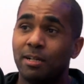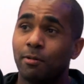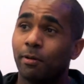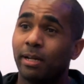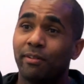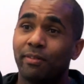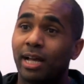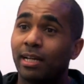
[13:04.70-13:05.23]

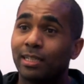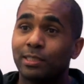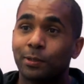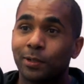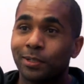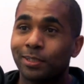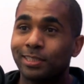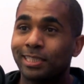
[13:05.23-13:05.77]
Where you have
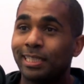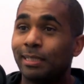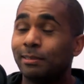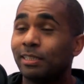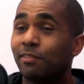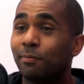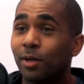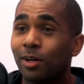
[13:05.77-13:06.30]
editorial teams,
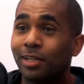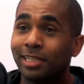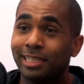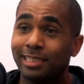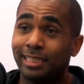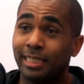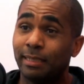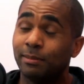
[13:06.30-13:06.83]
you have
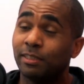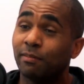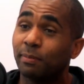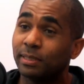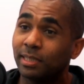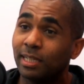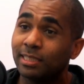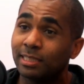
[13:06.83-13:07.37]
marketing teams, you have
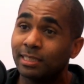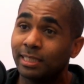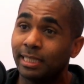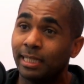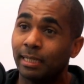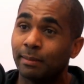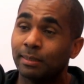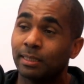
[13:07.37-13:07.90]
production
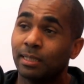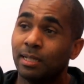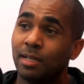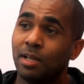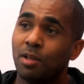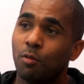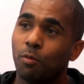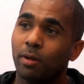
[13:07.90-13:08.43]
teams,
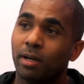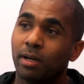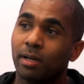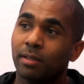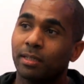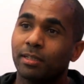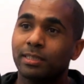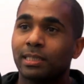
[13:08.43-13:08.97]
where
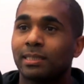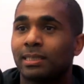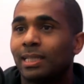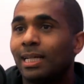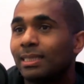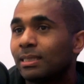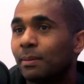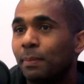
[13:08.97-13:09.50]
their
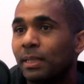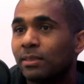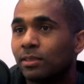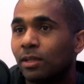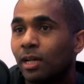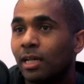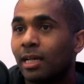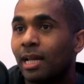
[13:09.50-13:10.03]
success depends
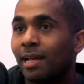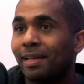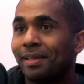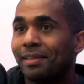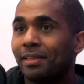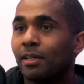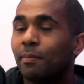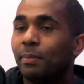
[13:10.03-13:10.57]
on
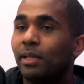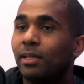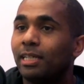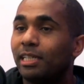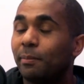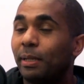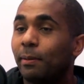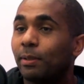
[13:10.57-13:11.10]
their ability
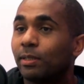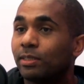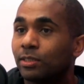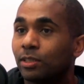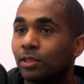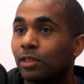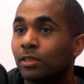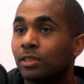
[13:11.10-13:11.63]
to be able to
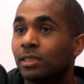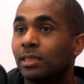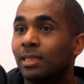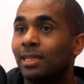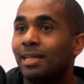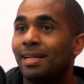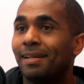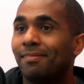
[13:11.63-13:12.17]
search,
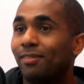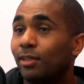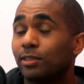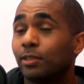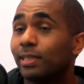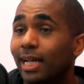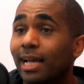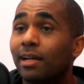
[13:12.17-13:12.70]

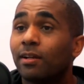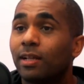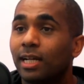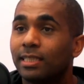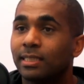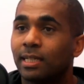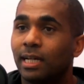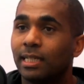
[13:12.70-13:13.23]
filter, and
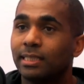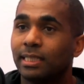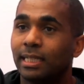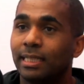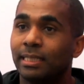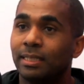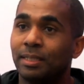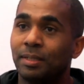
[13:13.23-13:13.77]
analyze
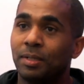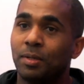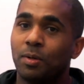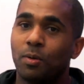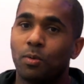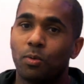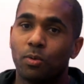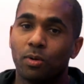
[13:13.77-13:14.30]
content.
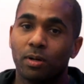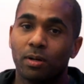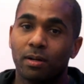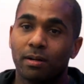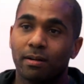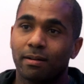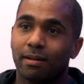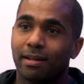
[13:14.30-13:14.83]
Mm-hmm. Or